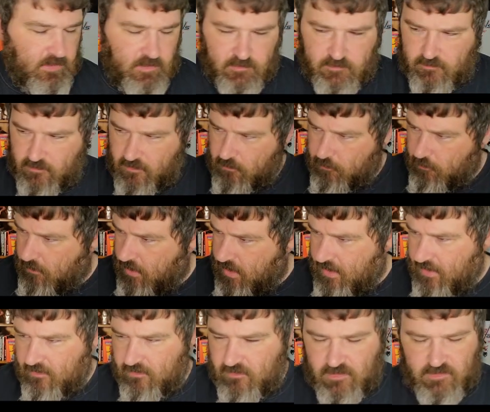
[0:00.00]
this and
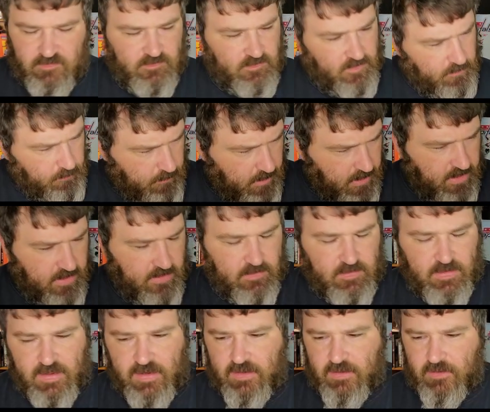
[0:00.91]
mine this and mine
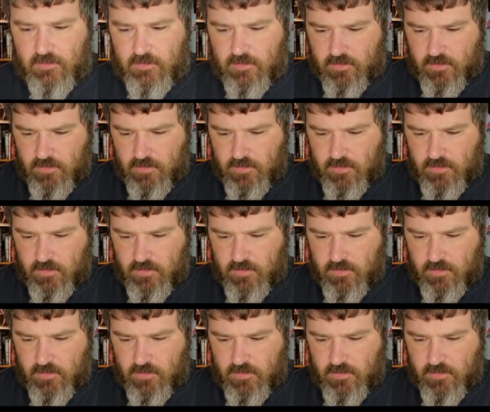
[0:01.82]
that.